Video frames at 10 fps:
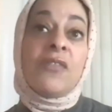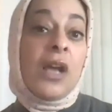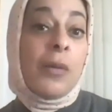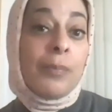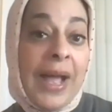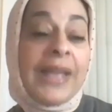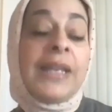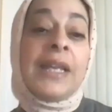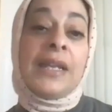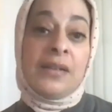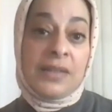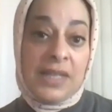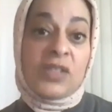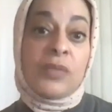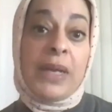Even
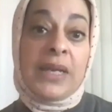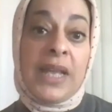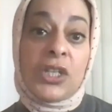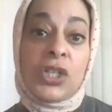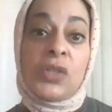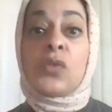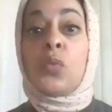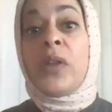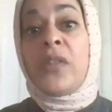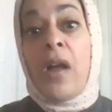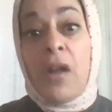combining these medications